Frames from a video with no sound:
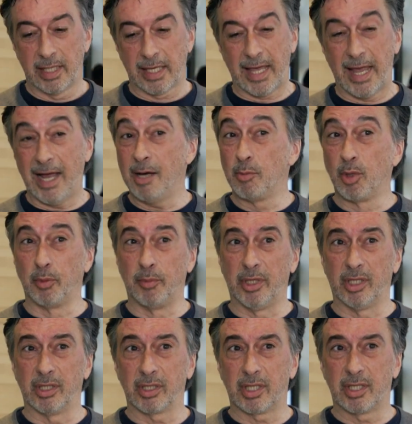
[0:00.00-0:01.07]
Camel
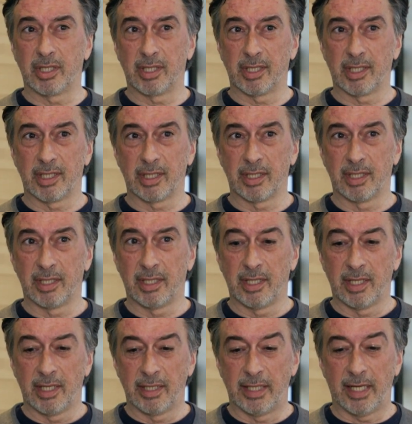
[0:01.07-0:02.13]
milk.
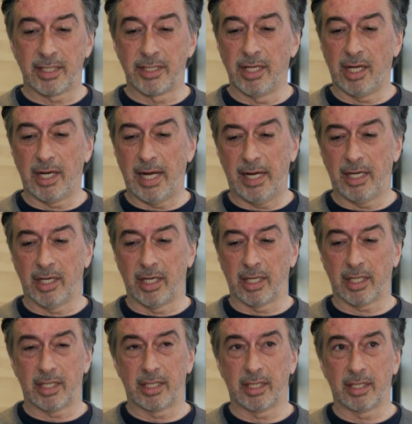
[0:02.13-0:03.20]
That's not Eric.